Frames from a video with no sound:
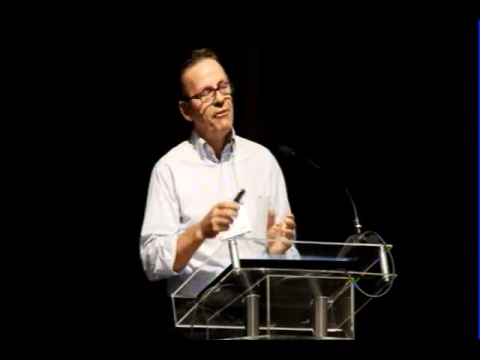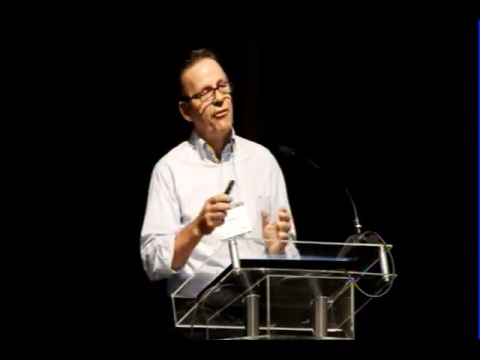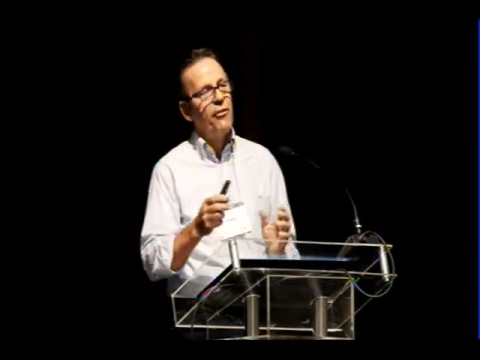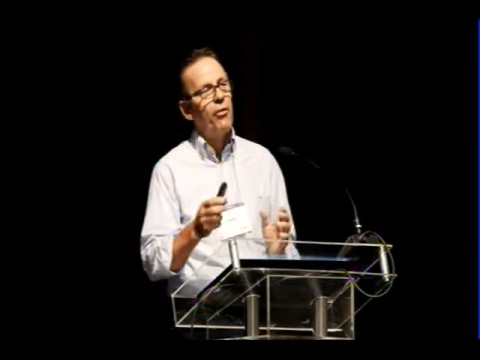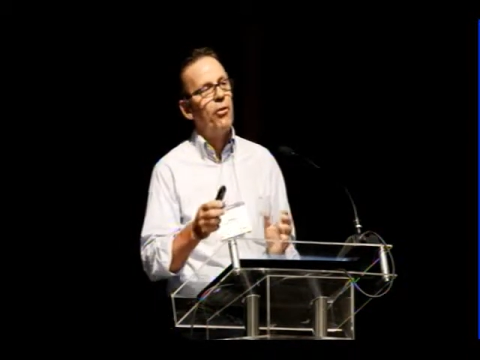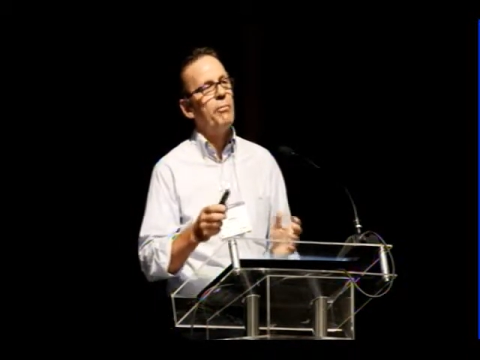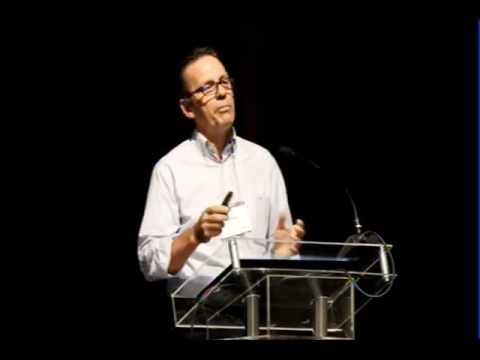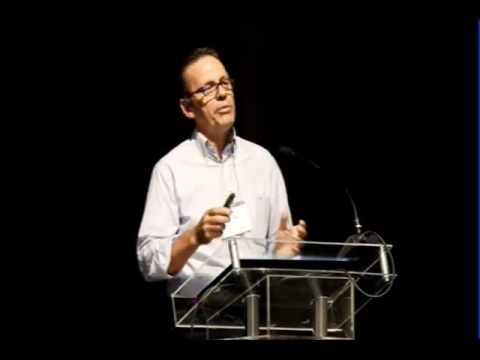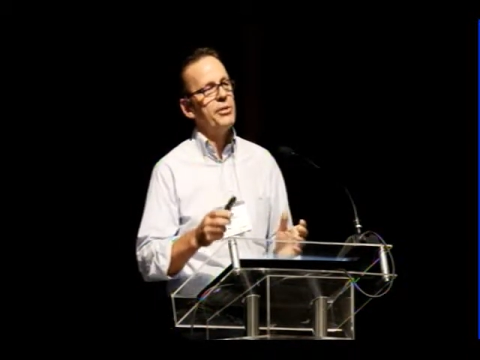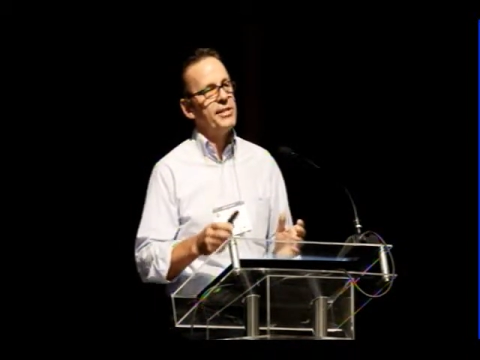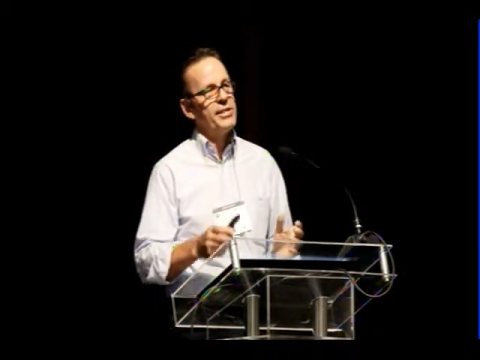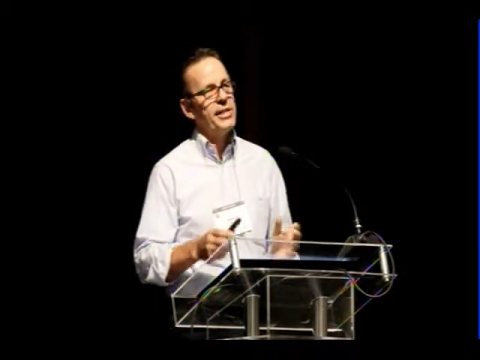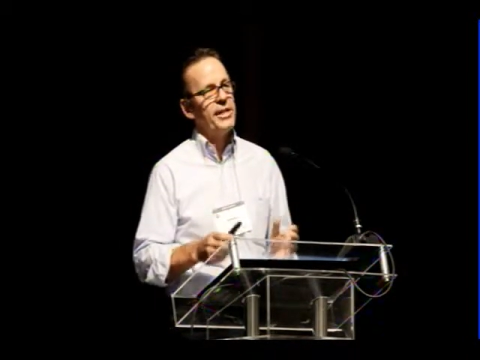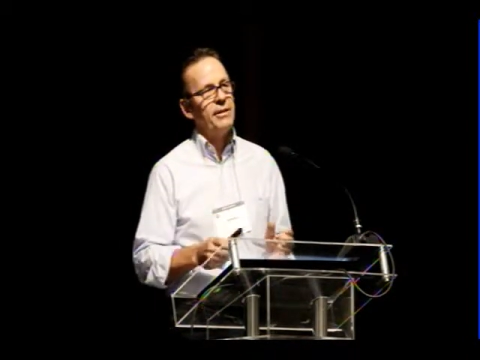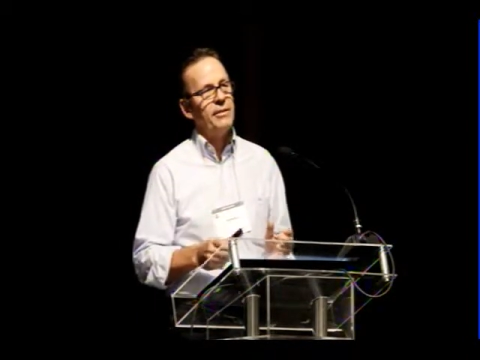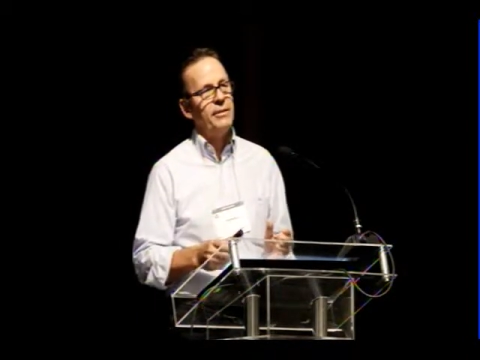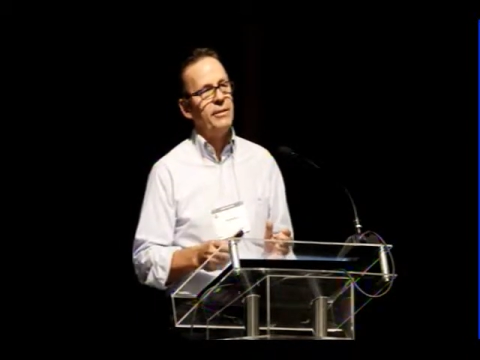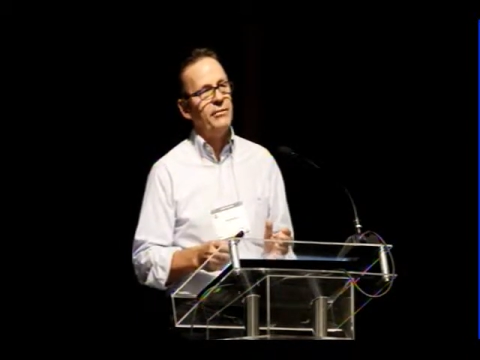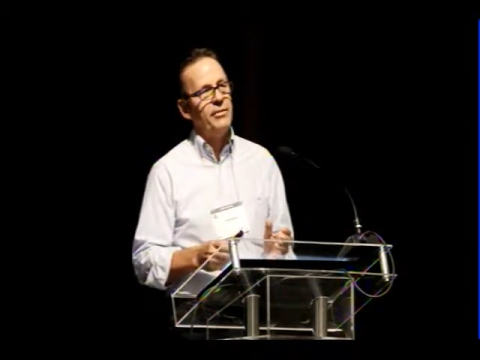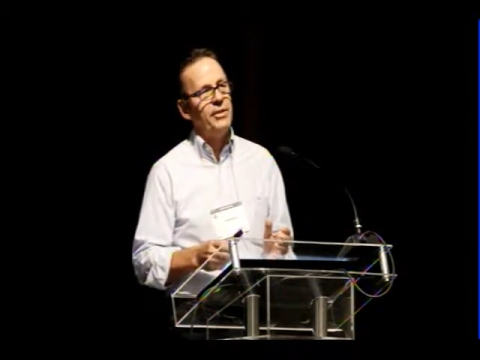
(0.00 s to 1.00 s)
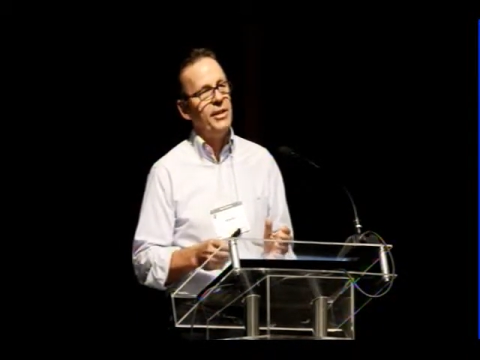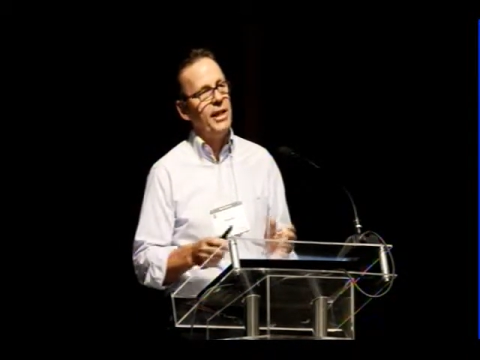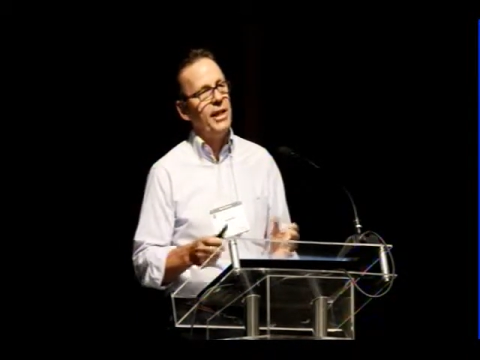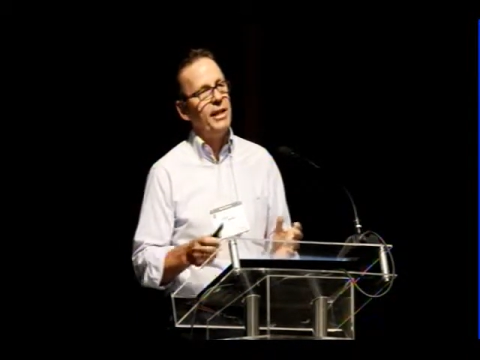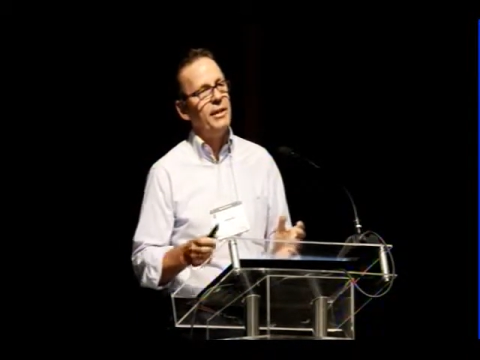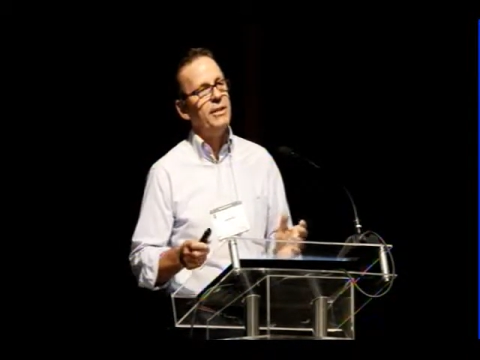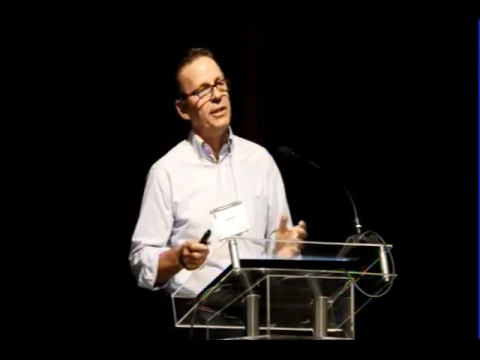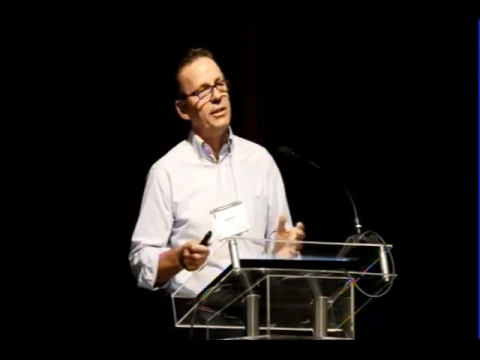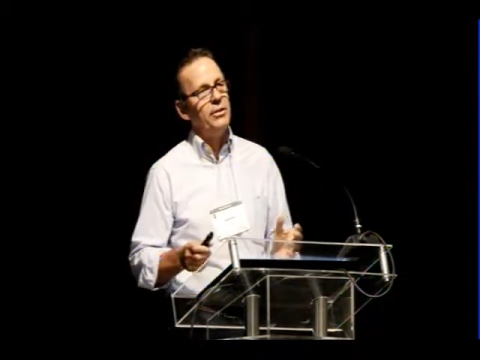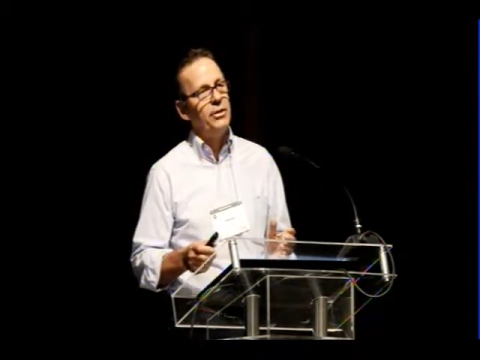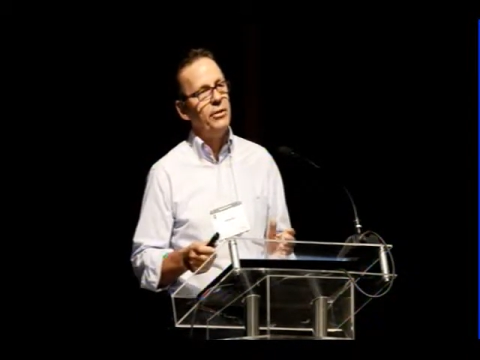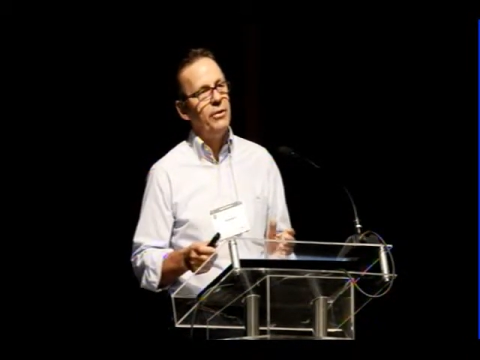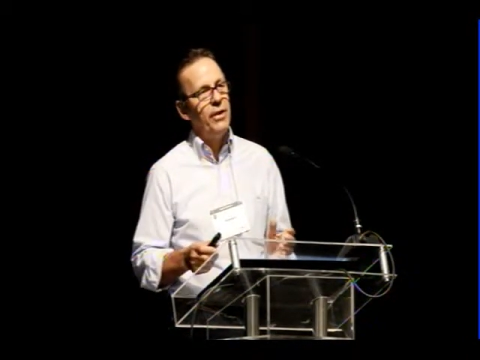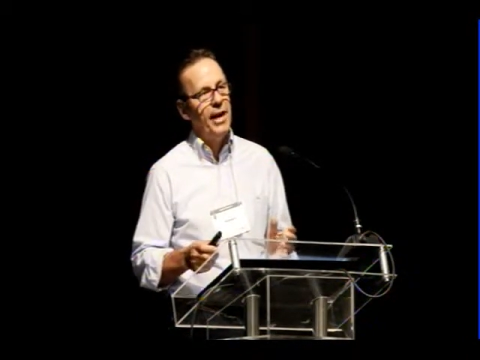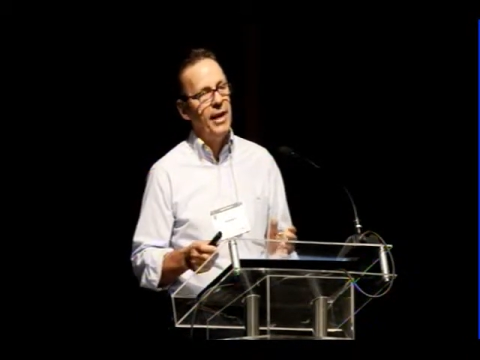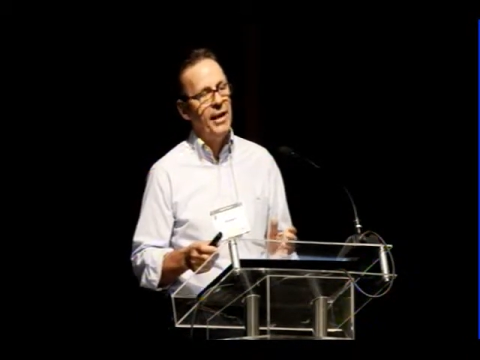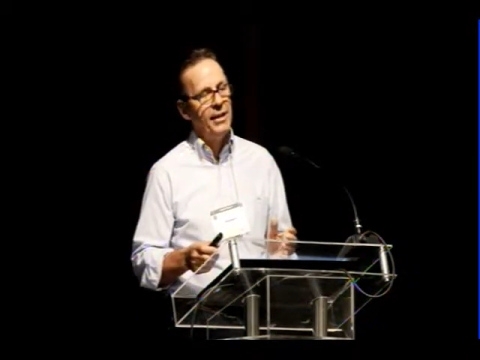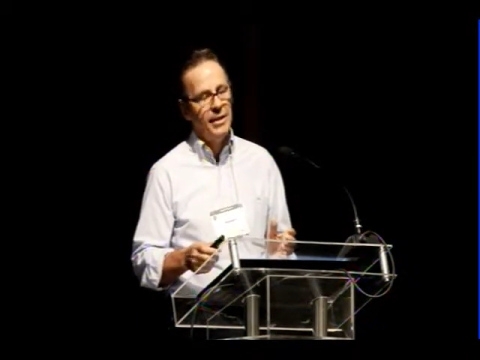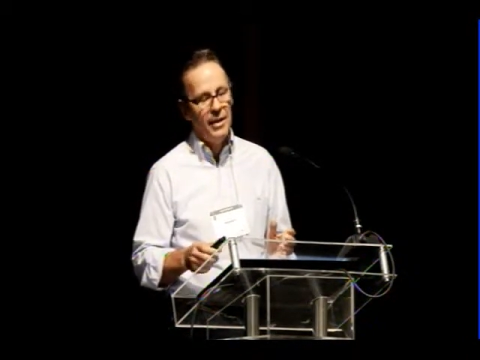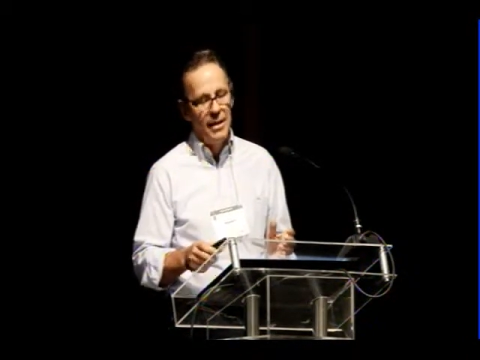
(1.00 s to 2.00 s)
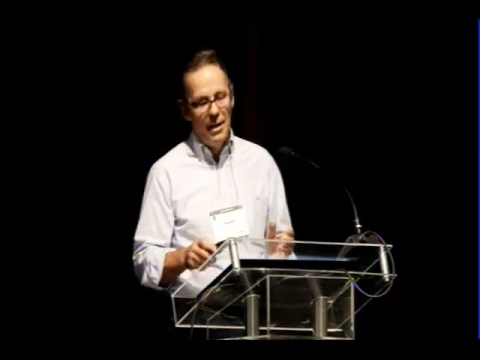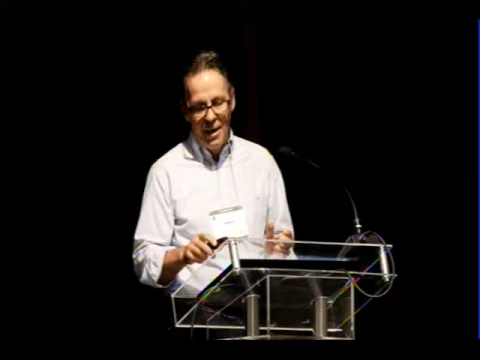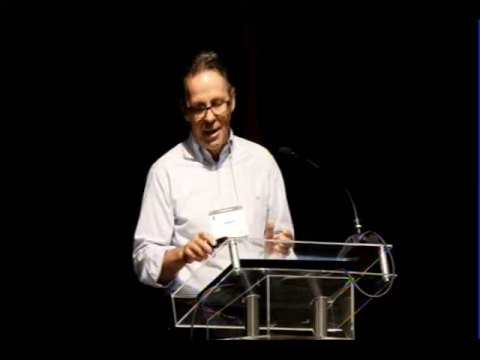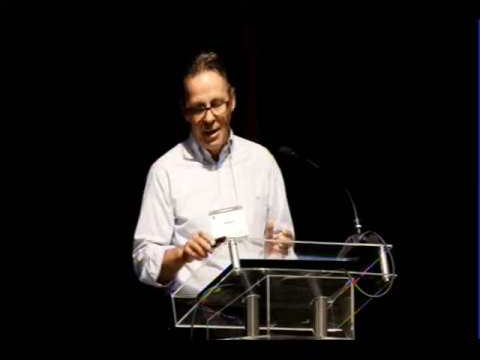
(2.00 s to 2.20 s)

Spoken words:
and 4% of the N that you have.